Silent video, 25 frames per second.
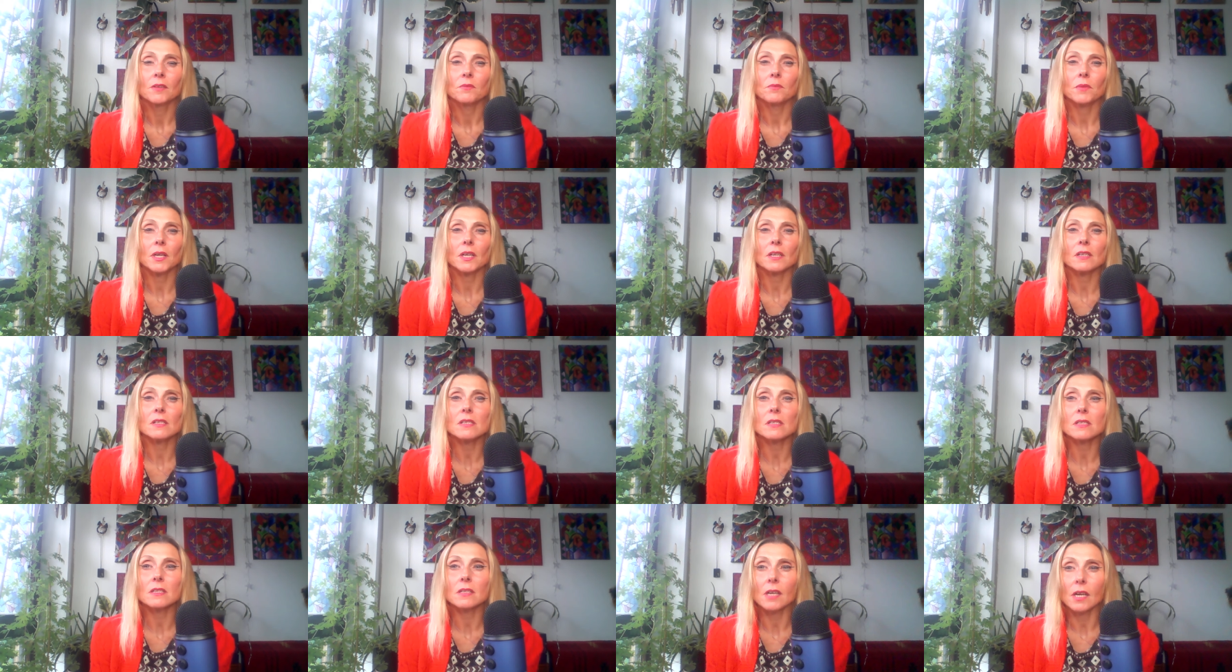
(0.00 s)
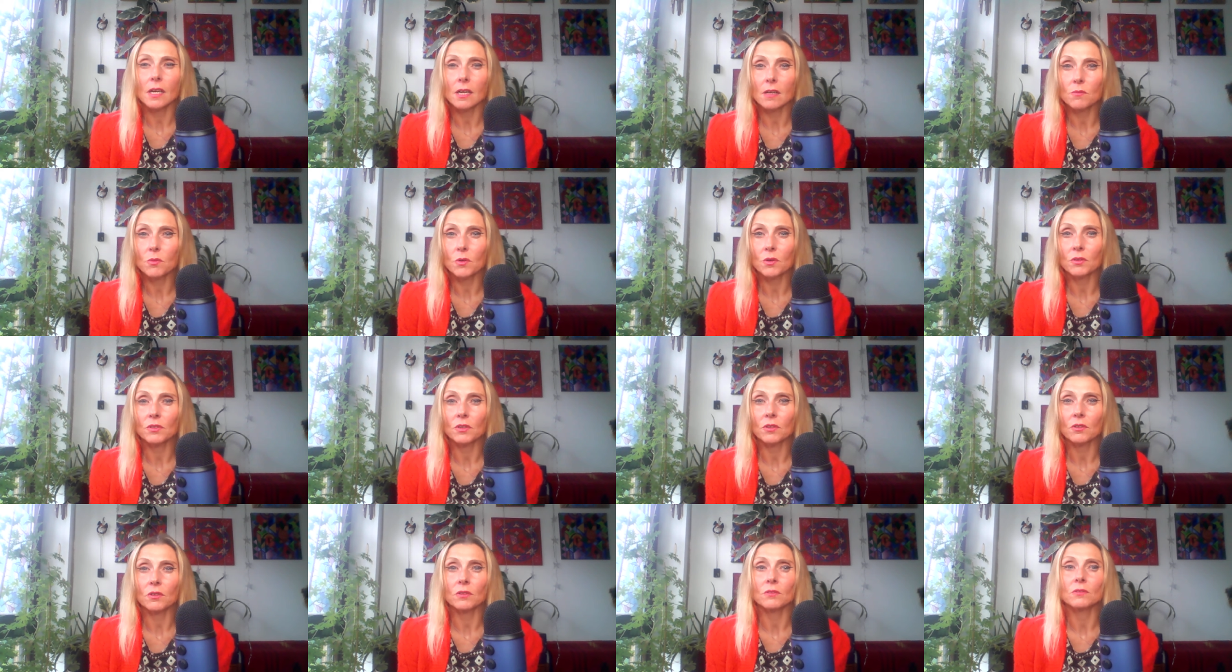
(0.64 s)
being stable
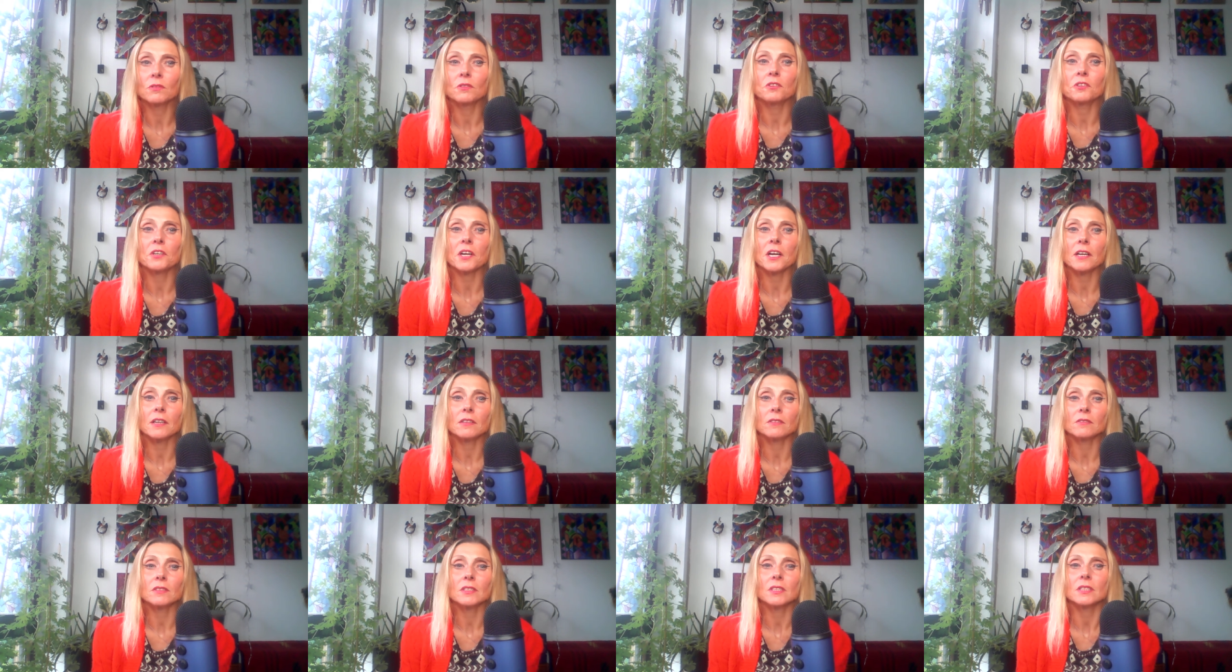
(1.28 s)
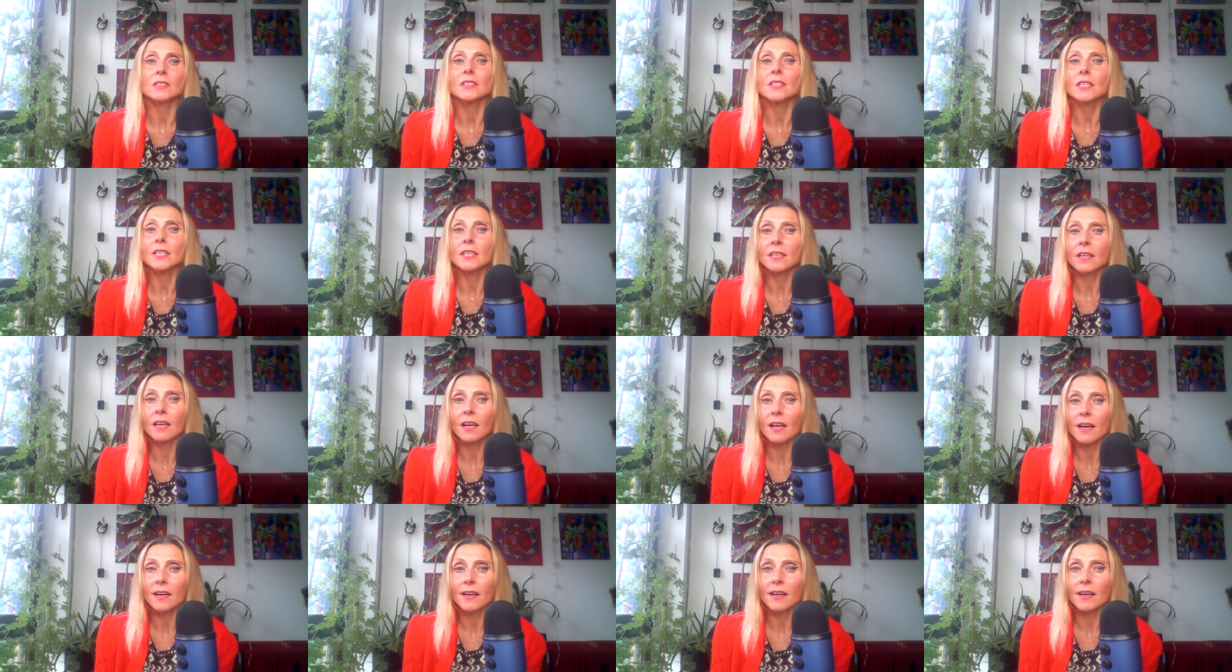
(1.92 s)
on your own ground in
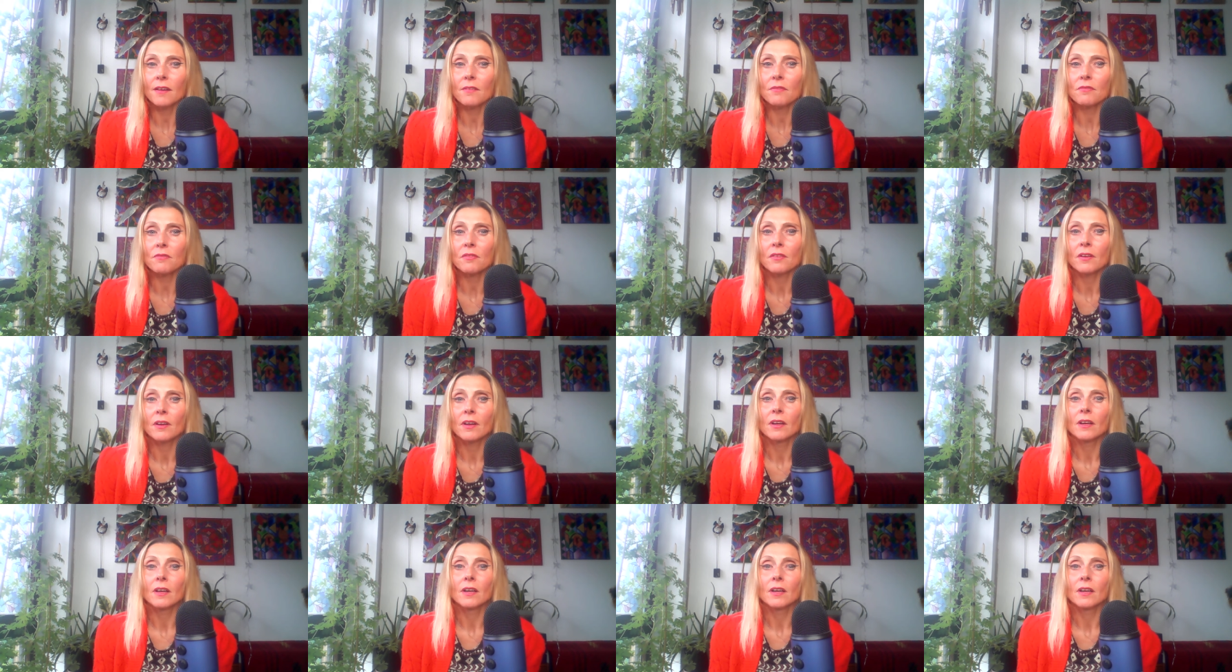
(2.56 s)
life.